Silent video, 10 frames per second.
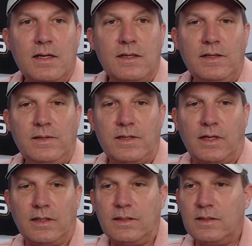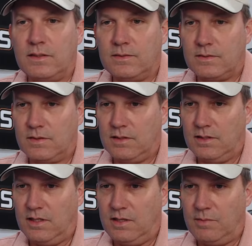All right,
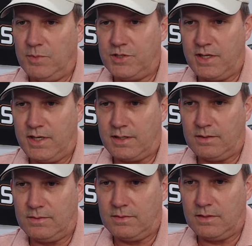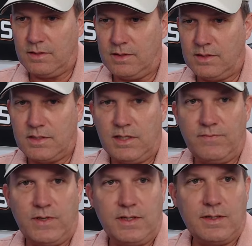let me check, see
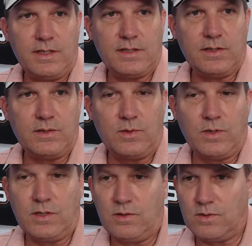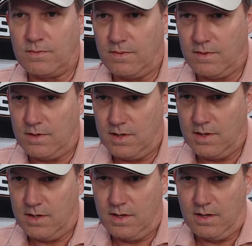if anything's going on
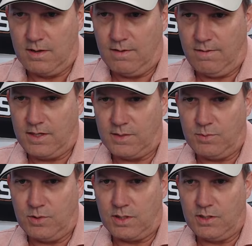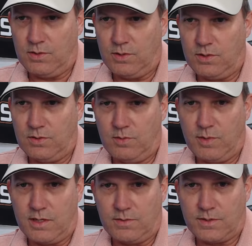Facebook and YouTube.
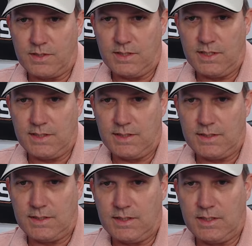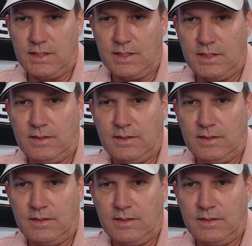I don't see anything.